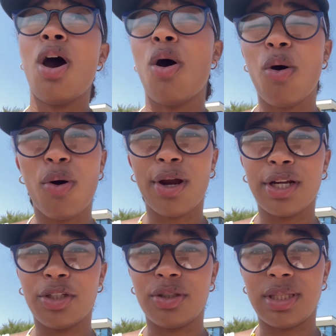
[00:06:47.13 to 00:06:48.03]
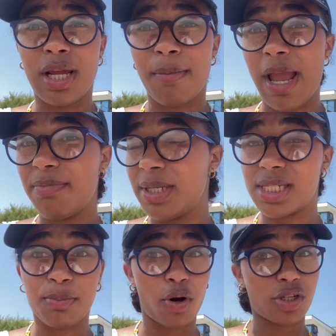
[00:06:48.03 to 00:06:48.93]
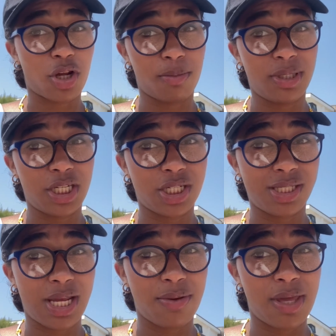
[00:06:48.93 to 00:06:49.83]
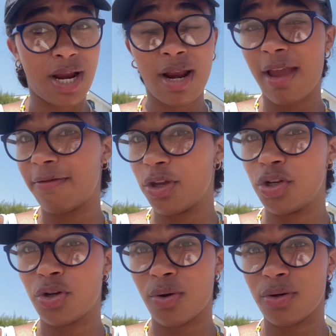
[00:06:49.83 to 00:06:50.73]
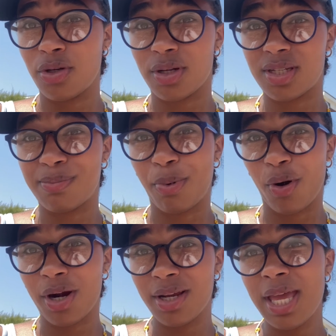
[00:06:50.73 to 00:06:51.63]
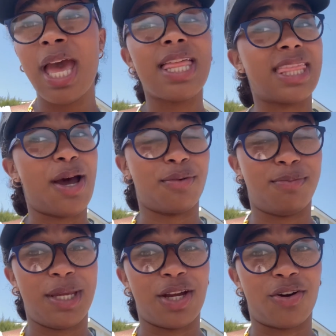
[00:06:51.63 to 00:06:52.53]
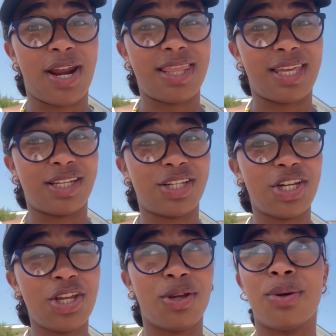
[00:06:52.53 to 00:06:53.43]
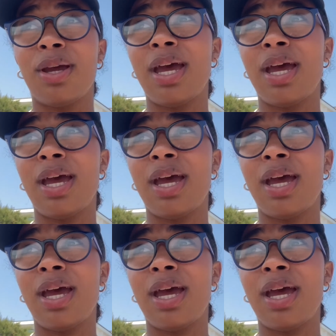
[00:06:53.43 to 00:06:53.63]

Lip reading: or there might be sports competitions out there. If you do a sport, that would be a great thing to do.